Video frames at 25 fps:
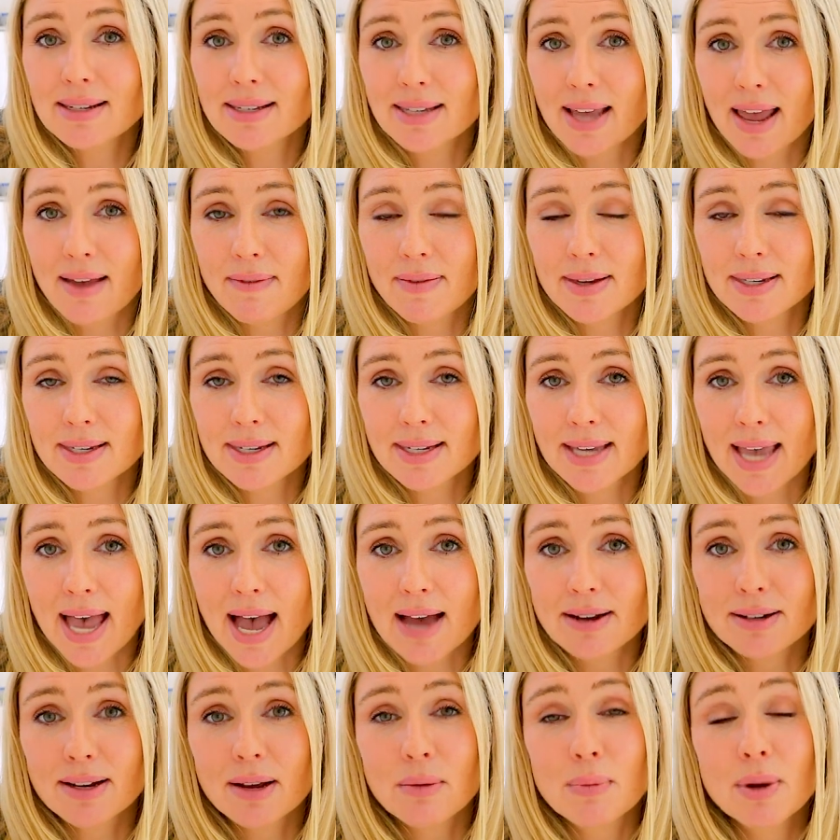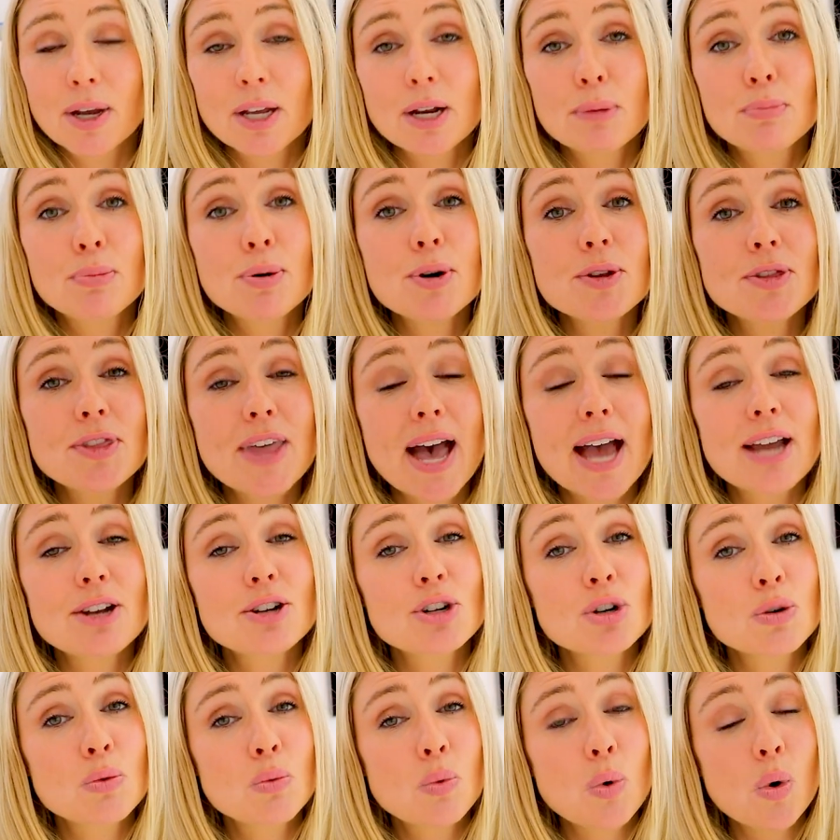savings account, and we're going to put
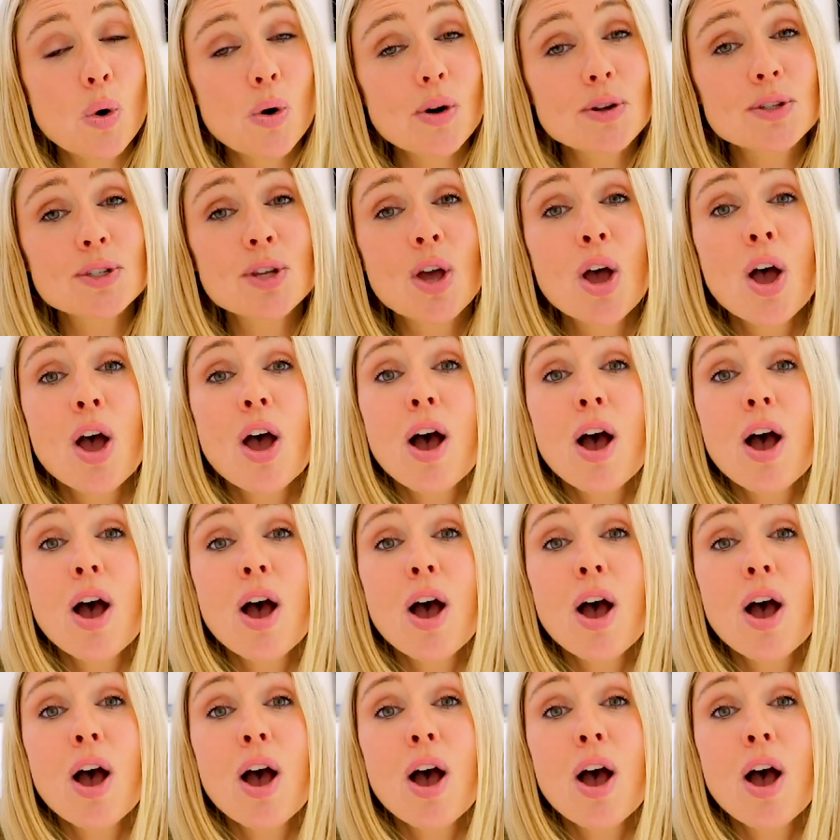that towards